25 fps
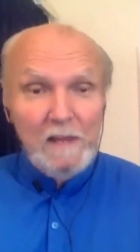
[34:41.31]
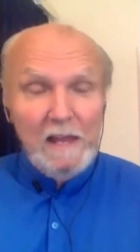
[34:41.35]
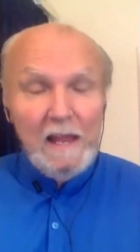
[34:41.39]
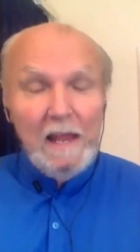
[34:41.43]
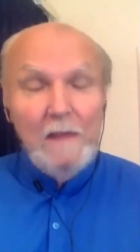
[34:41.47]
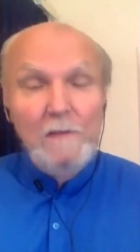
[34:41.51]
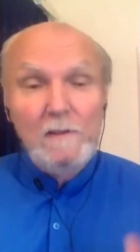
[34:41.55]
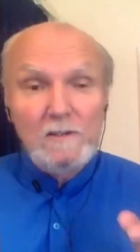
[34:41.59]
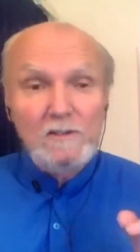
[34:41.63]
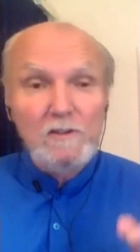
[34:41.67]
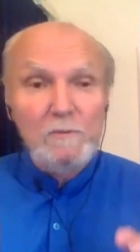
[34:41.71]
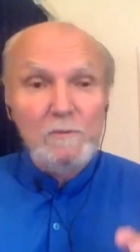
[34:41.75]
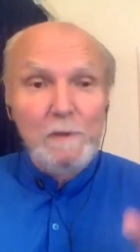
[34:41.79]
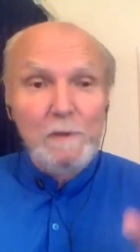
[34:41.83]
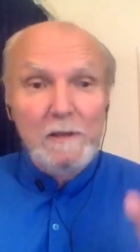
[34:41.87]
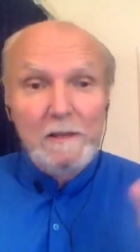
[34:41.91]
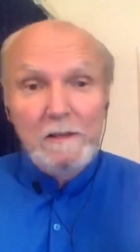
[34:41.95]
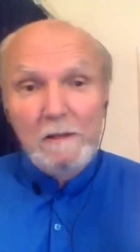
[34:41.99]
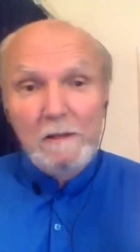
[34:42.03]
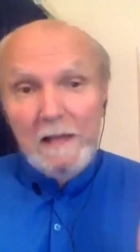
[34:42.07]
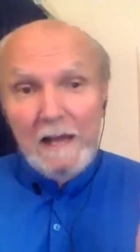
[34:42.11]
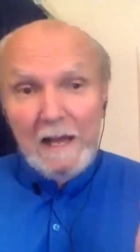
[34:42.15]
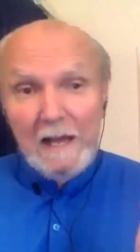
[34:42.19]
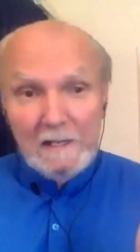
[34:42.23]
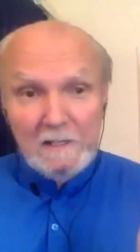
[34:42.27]
and this will be
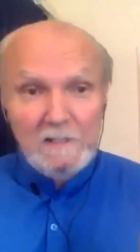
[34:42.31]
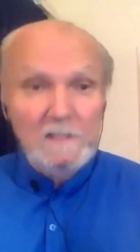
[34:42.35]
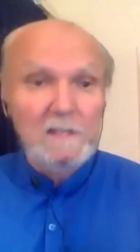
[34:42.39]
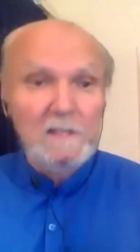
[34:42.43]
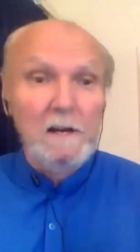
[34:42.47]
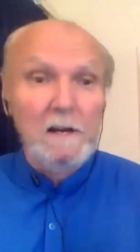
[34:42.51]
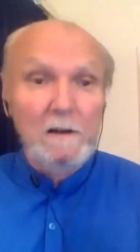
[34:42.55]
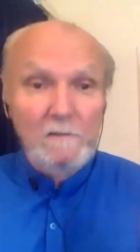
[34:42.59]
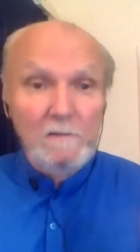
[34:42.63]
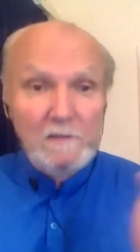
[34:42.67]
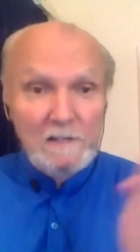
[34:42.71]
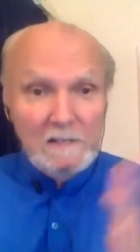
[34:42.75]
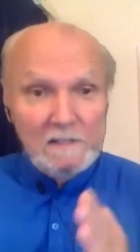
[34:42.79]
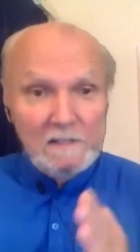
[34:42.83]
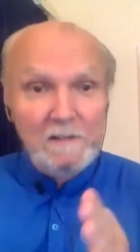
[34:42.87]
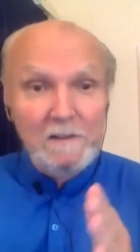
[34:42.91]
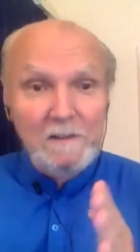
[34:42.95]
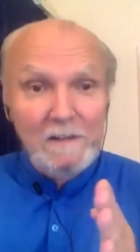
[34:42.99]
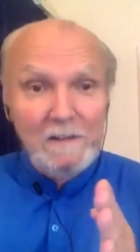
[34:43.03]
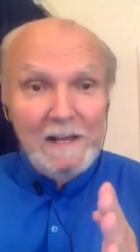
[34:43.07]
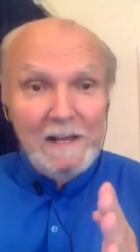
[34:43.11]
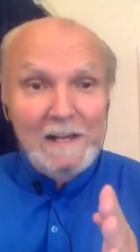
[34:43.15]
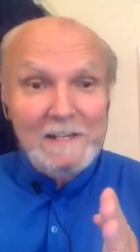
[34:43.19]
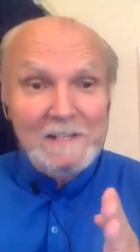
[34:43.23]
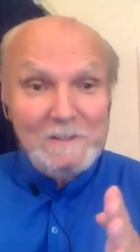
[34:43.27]
obviously the
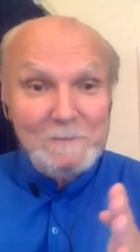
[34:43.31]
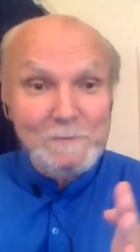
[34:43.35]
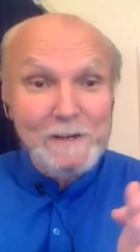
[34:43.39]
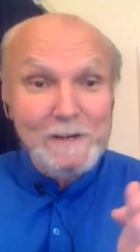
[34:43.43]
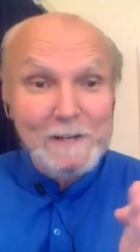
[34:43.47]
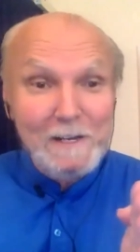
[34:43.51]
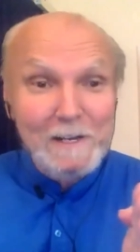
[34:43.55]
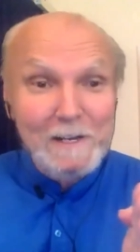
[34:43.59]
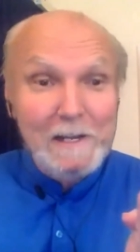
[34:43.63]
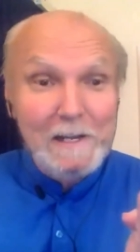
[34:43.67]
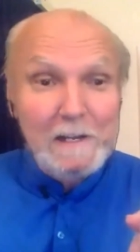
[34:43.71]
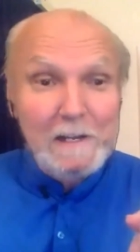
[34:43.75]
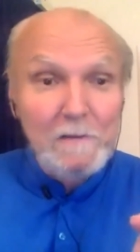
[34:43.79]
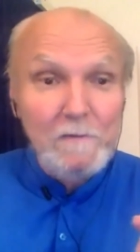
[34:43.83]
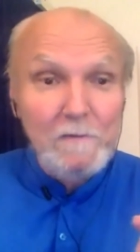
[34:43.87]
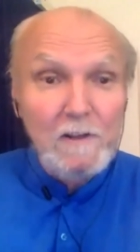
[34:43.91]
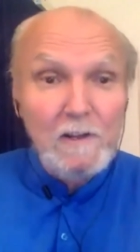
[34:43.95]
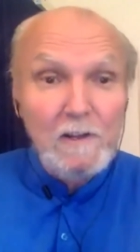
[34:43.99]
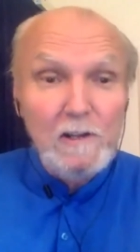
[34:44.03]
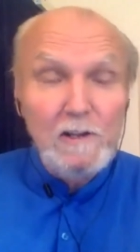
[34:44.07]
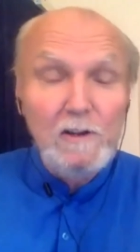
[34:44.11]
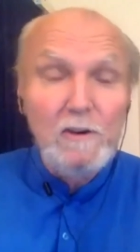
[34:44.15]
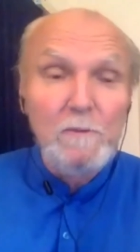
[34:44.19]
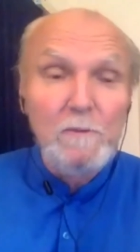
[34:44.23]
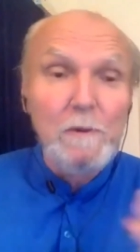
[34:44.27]
last Monday of the
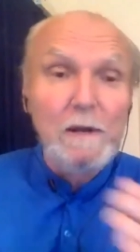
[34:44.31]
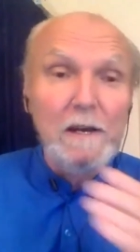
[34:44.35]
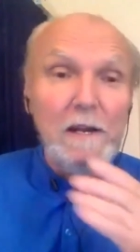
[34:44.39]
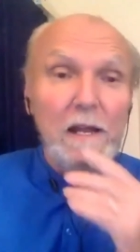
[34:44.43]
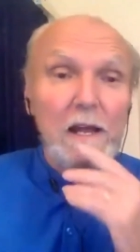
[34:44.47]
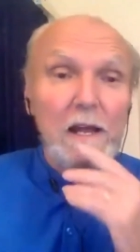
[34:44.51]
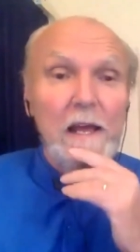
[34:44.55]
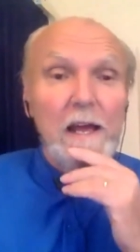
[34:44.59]
year, but